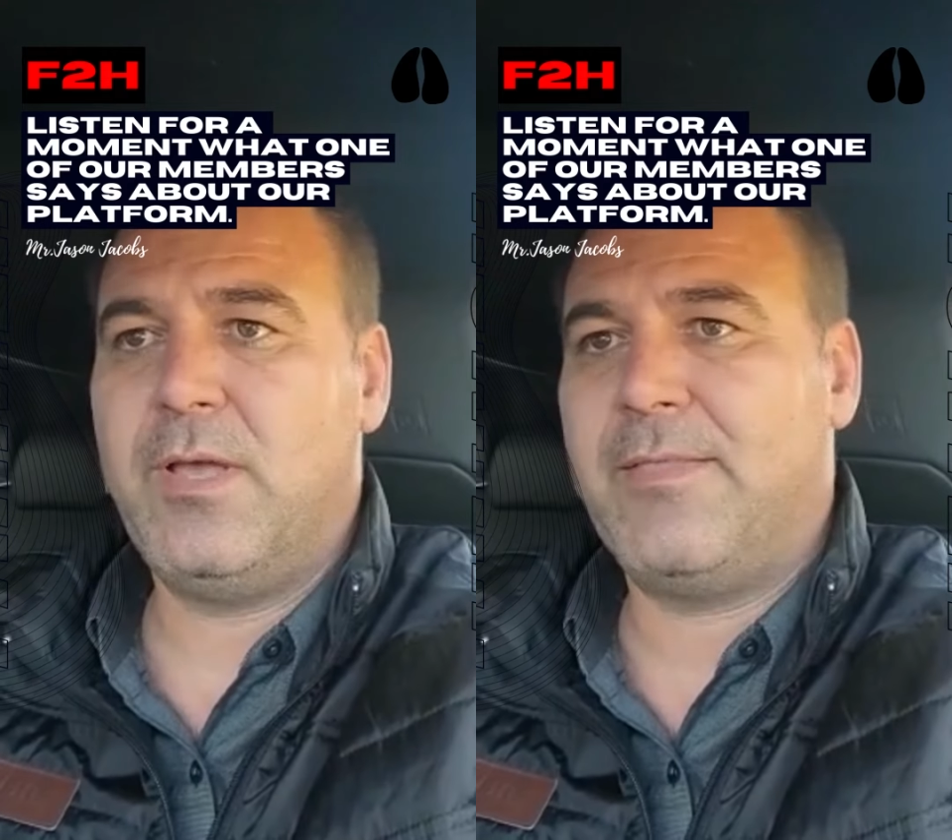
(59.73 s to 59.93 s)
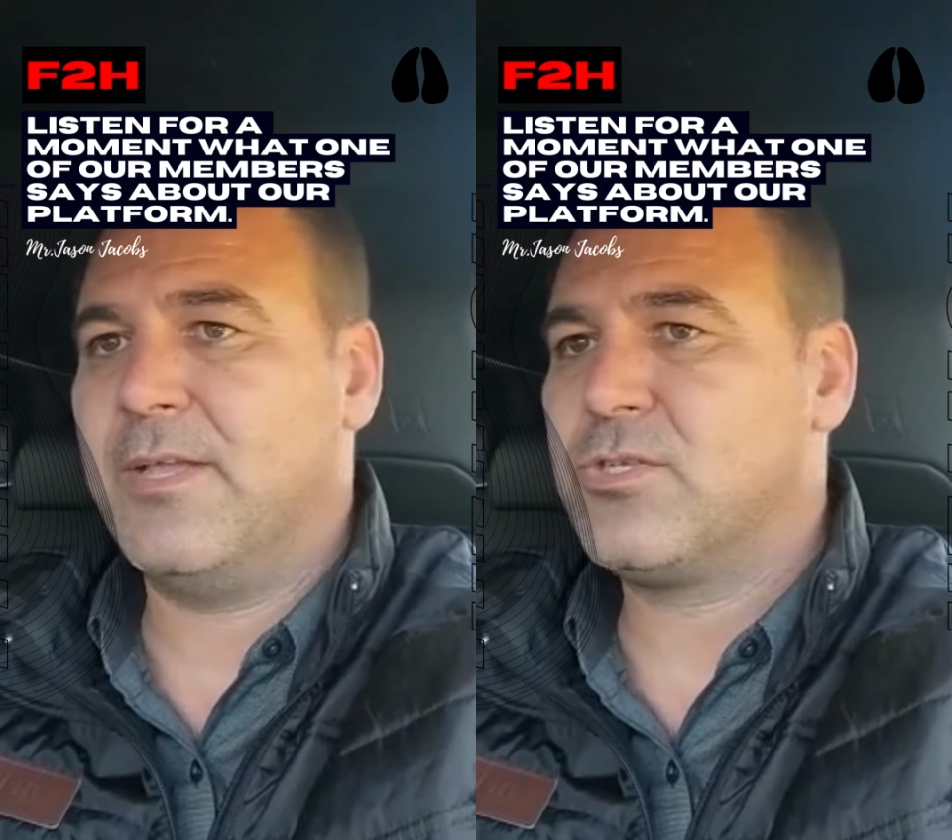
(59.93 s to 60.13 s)

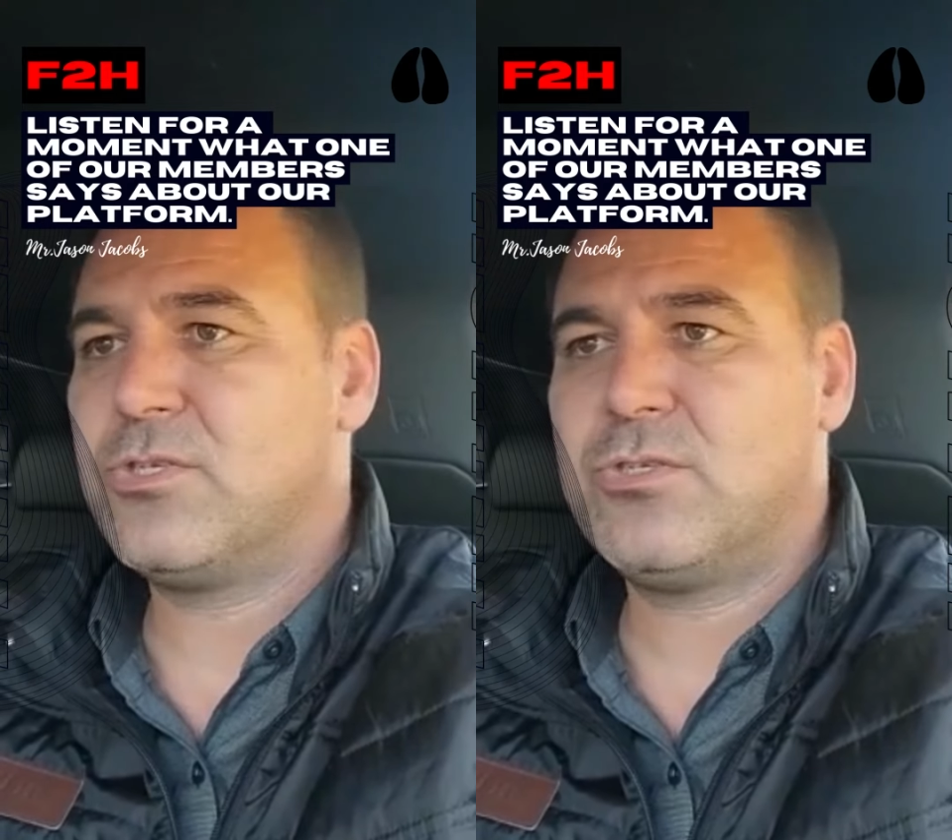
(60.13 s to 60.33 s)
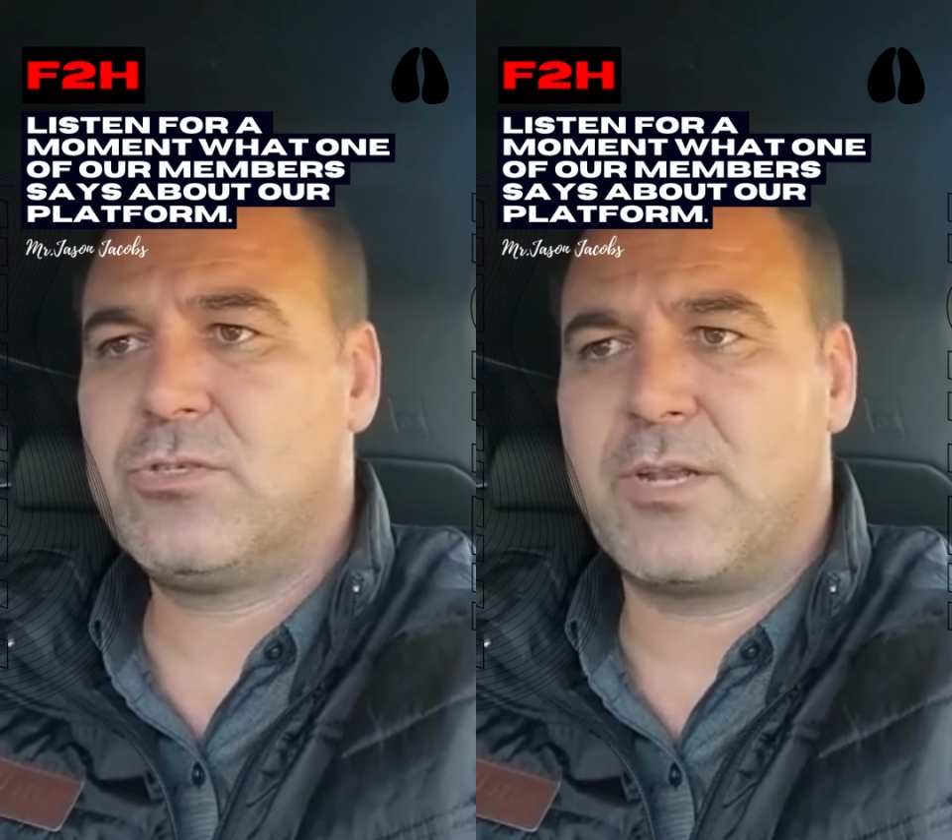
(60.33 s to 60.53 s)
and that
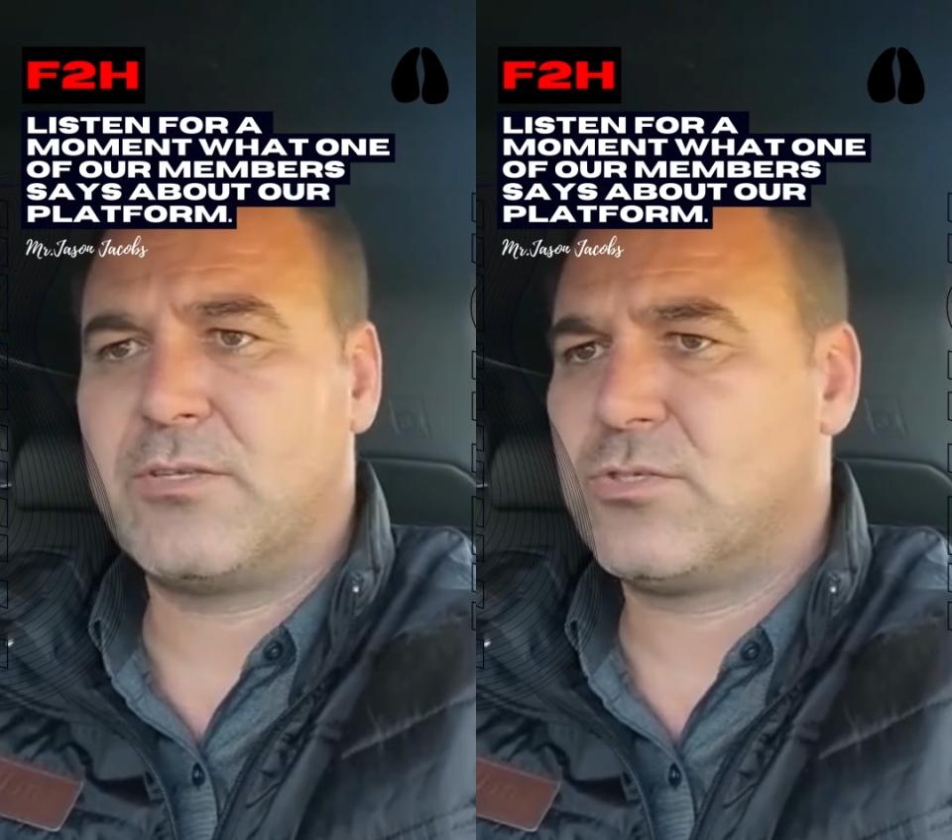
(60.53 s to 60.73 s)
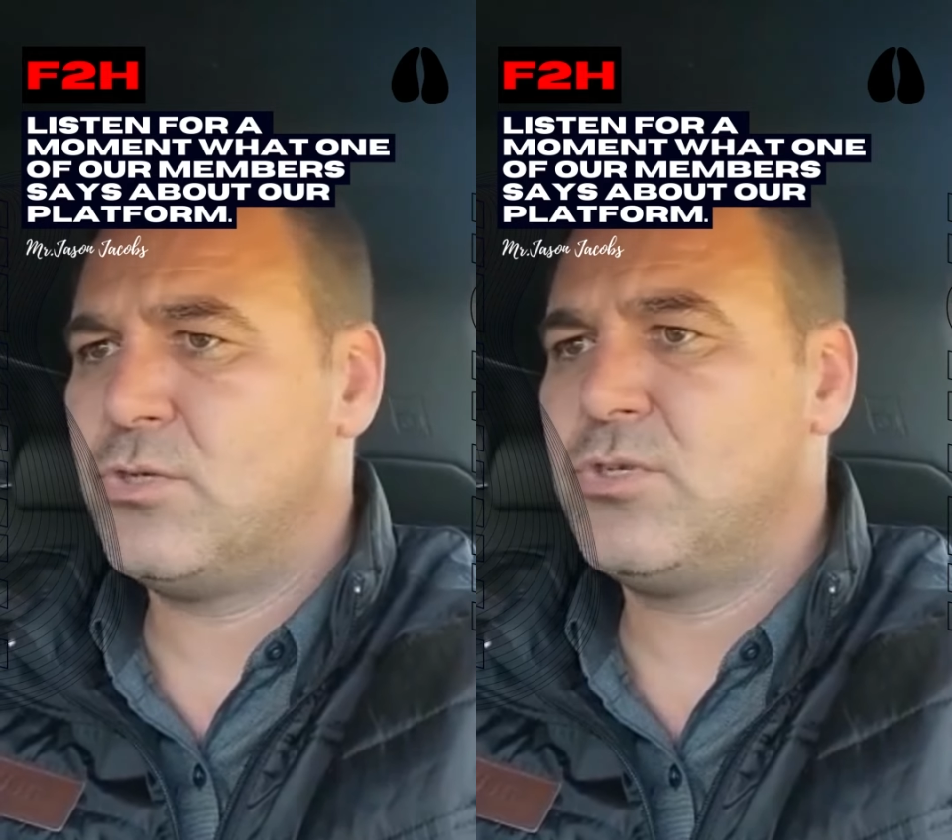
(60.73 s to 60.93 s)

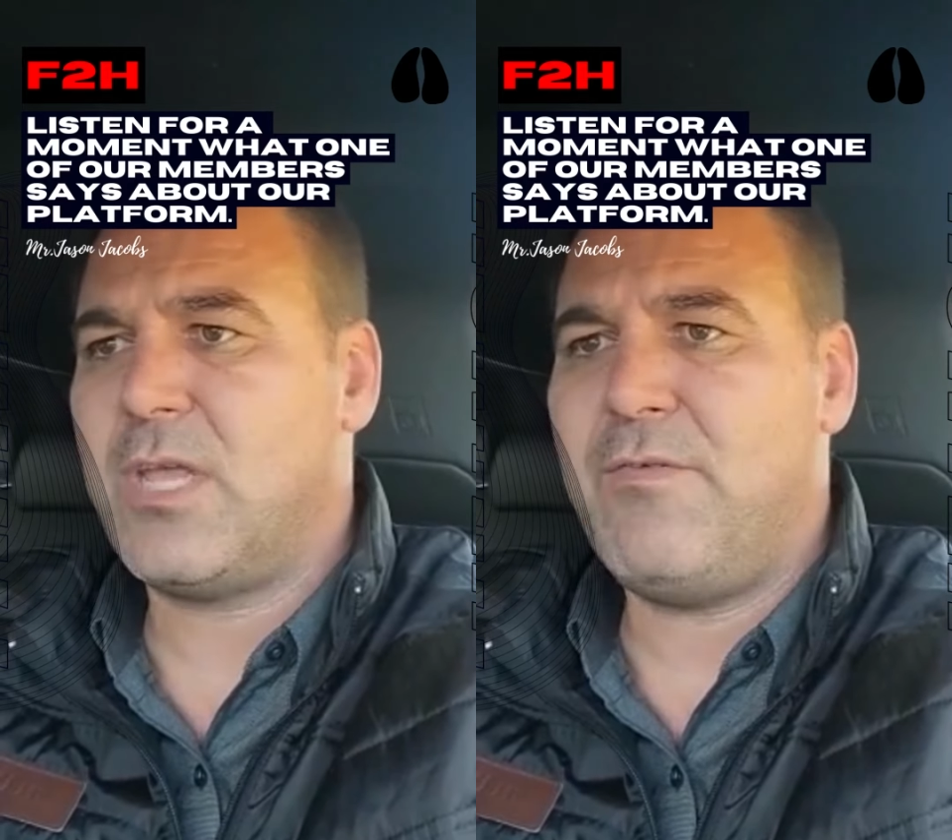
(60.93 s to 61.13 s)
suits